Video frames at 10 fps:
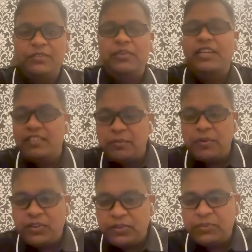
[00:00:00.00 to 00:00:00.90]
We give them
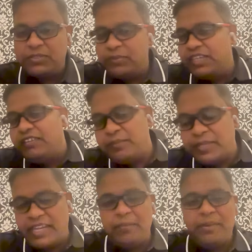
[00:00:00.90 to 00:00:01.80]
all tools. We give them the
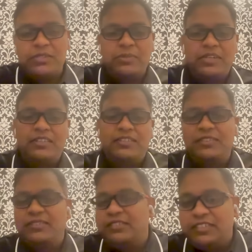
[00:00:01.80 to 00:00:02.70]
game as well.
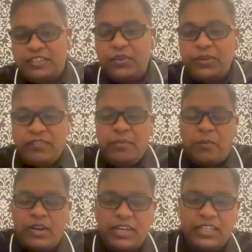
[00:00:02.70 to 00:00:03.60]
So they could even
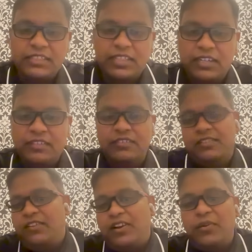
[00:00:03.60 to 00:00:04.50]
monetize that.
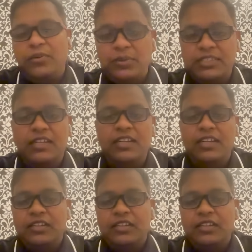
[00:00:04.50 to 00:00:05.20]
You know, how cool is that?